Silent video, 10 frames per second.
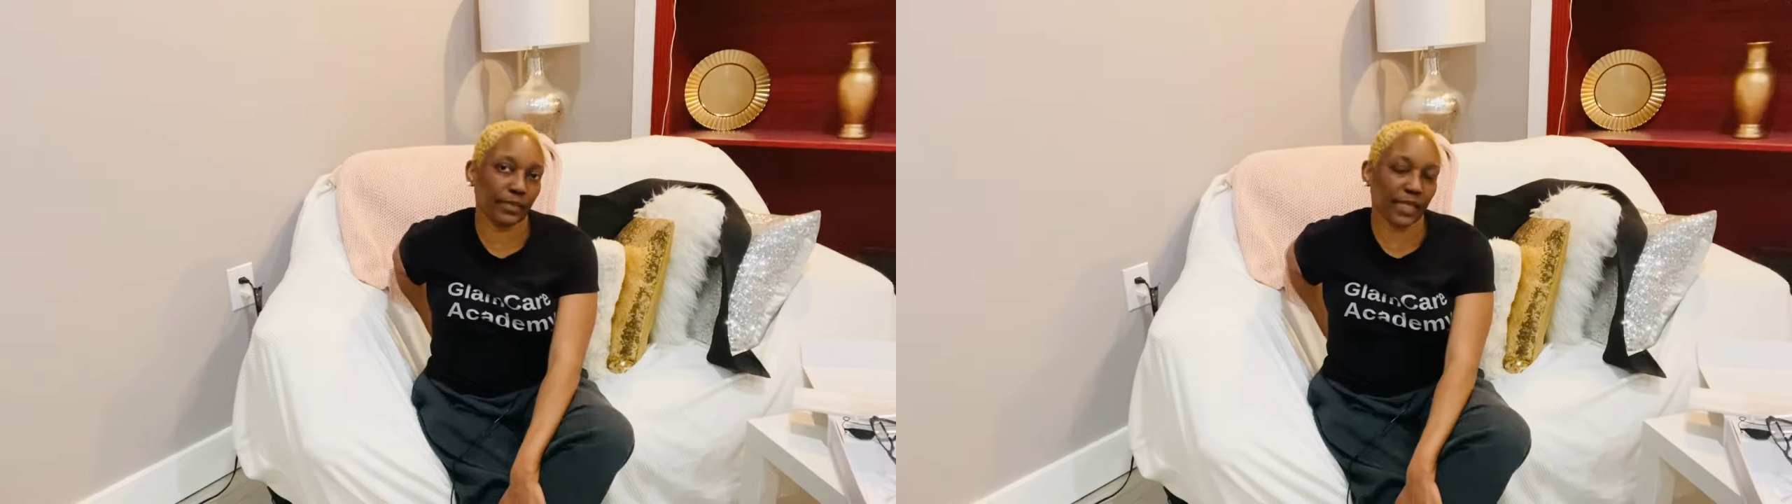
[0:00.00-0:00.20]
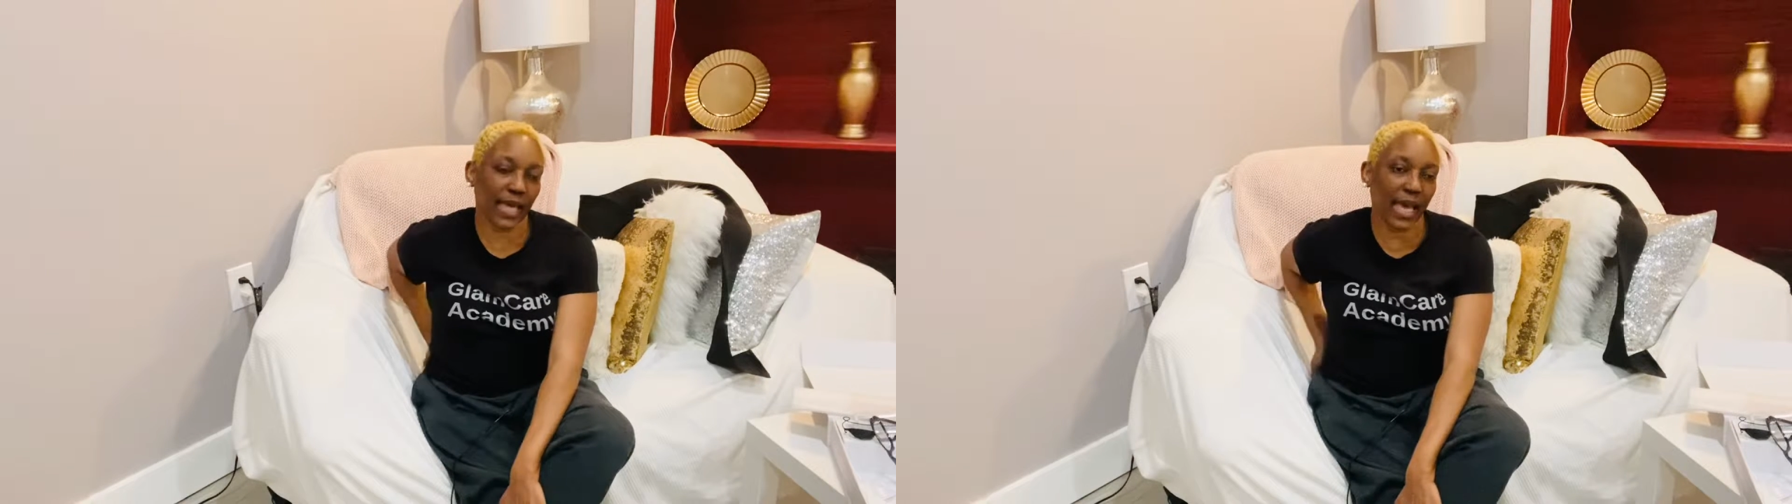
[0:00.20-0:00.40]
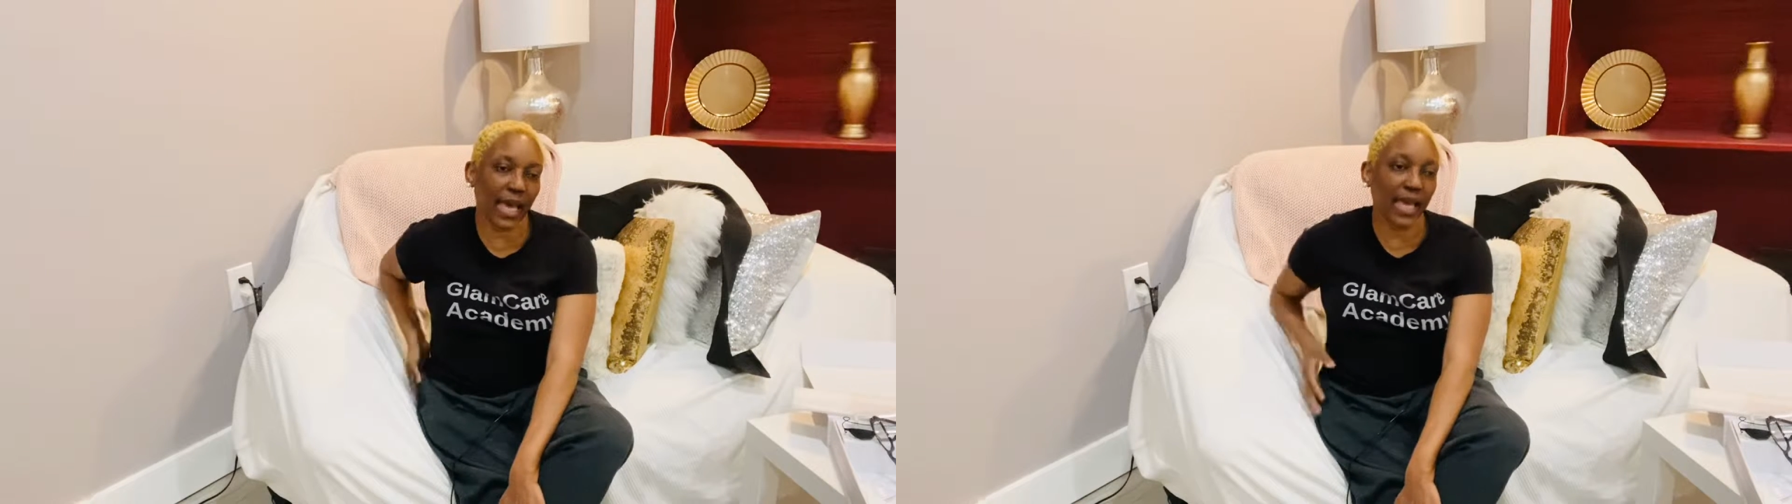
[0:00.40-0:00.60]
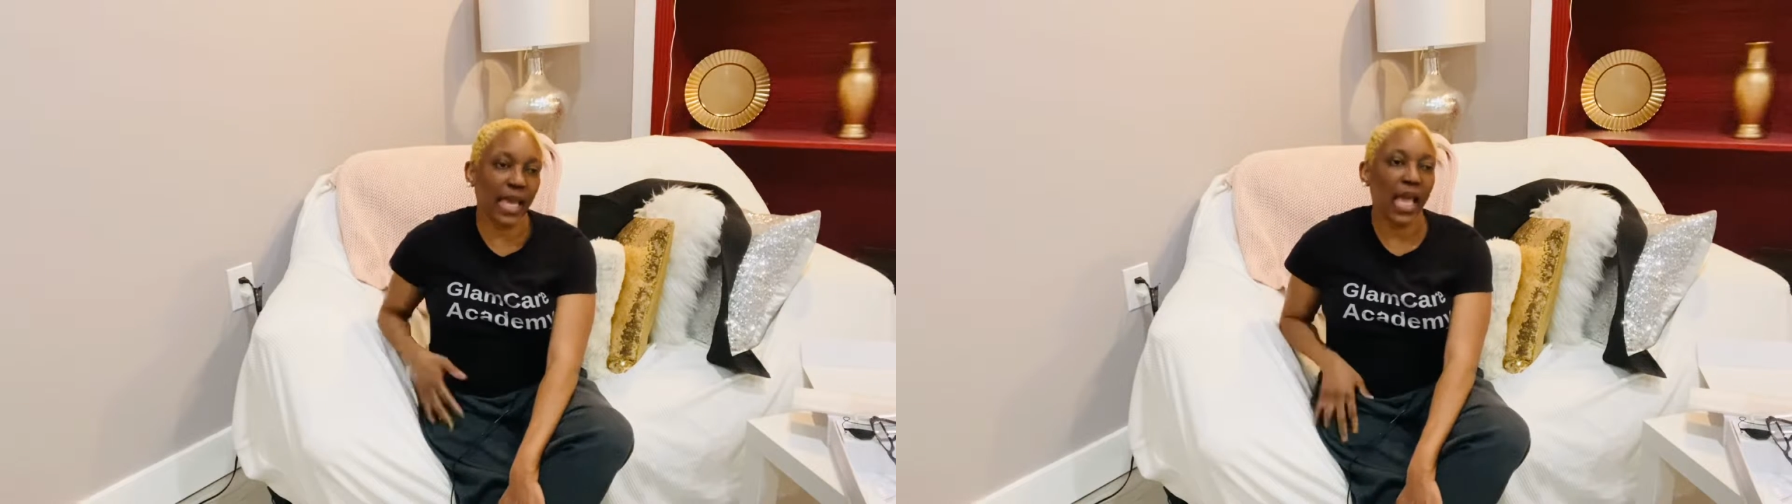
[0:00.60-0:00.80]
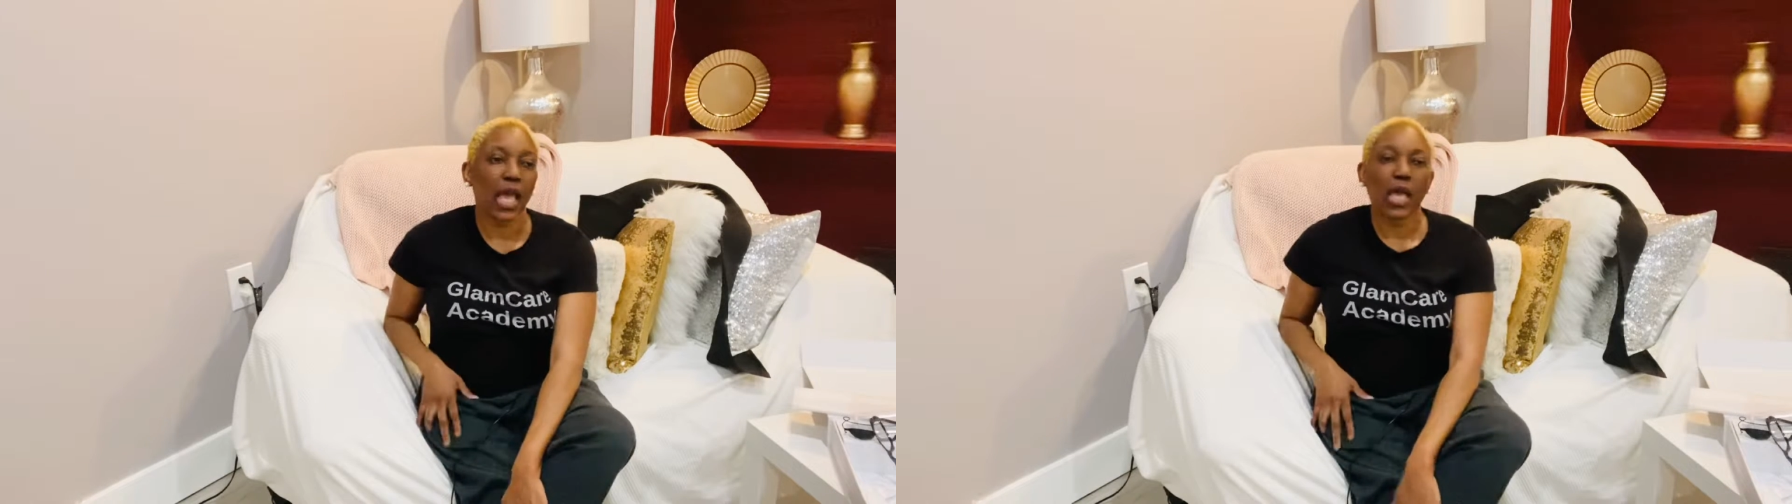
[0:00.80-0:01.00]

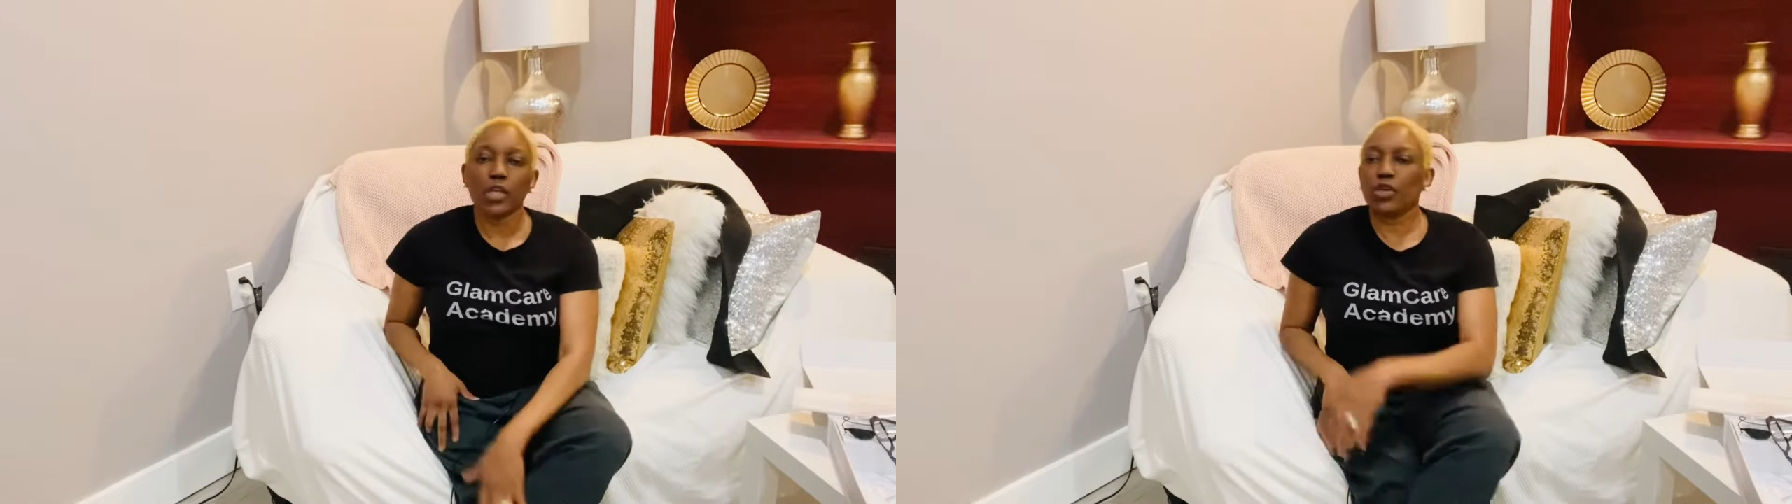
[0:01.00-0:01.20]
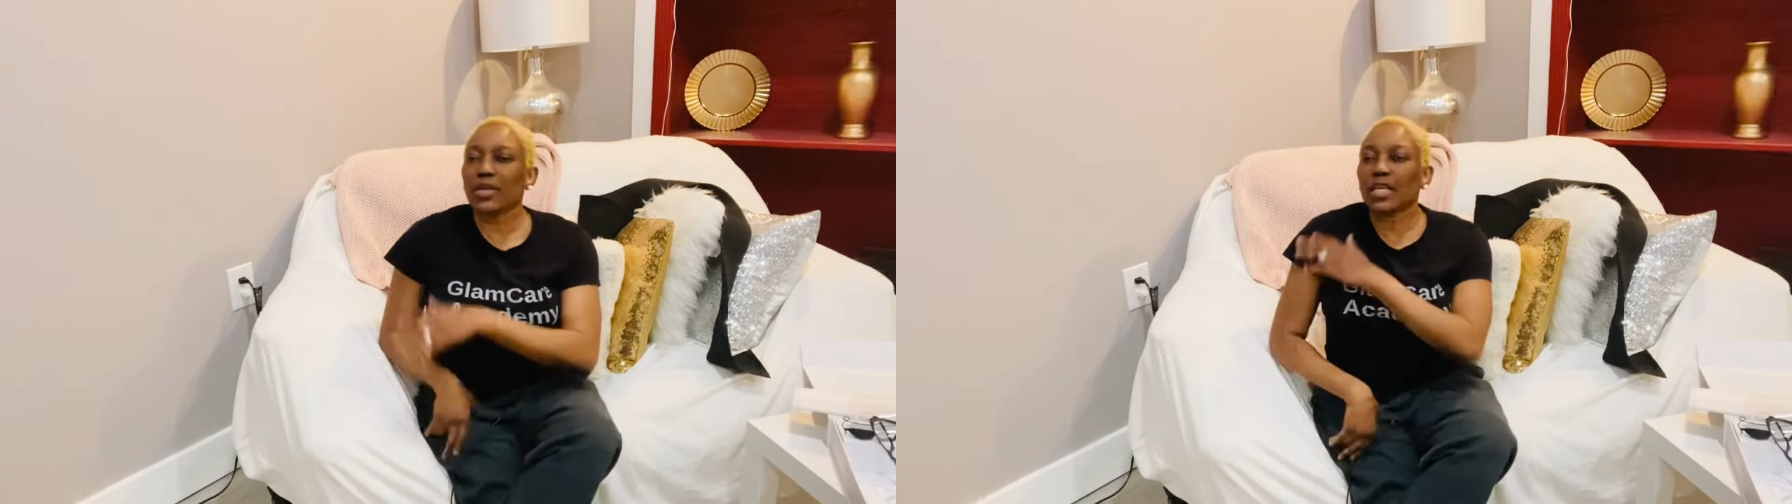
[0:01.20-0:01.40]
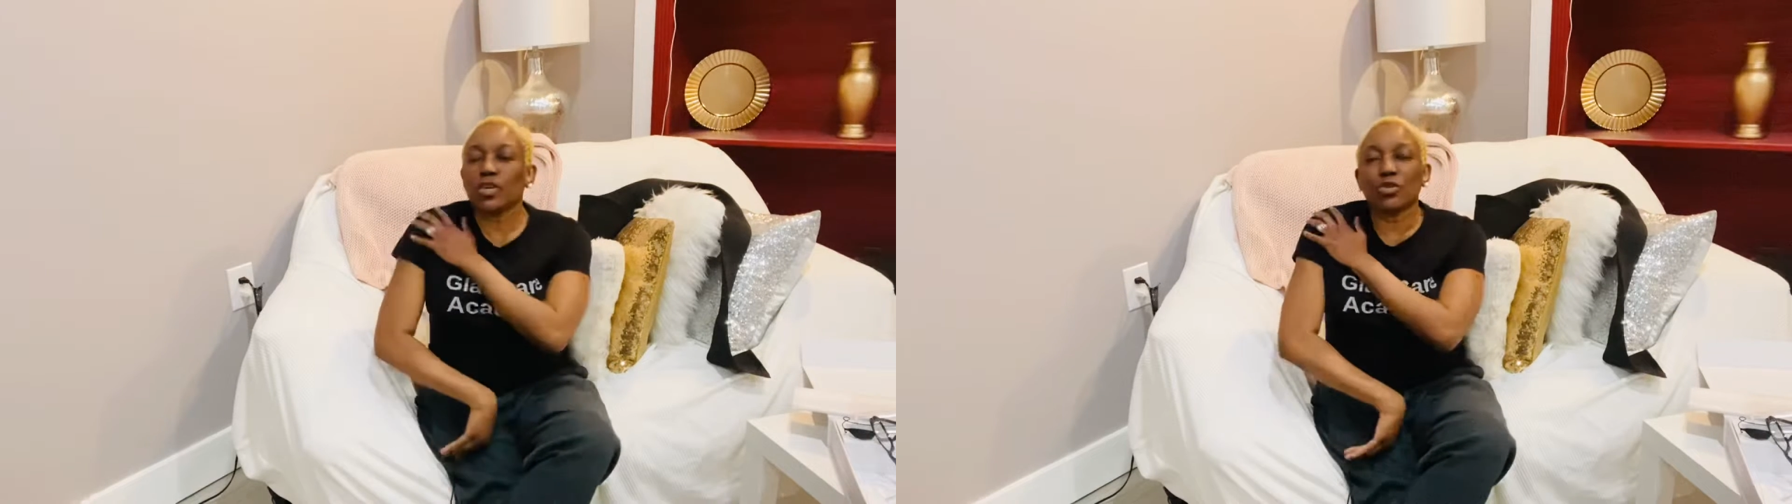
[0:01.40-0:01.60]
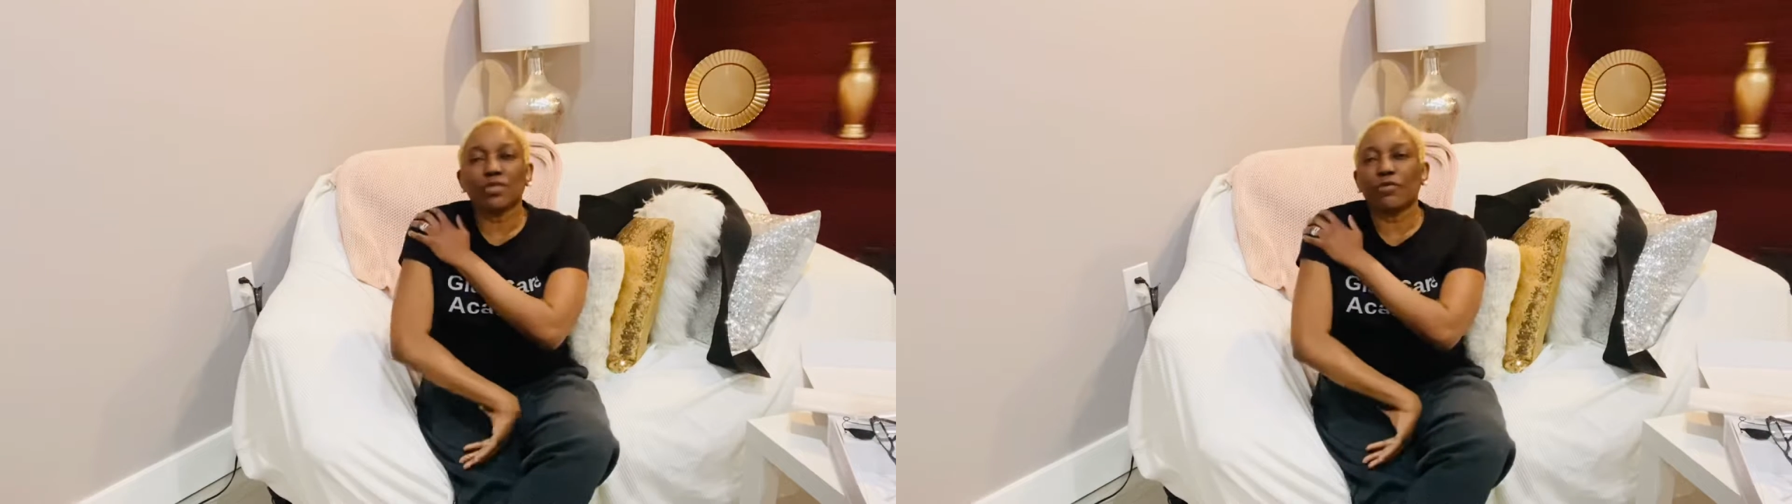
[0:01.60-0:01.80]
Okay, you can use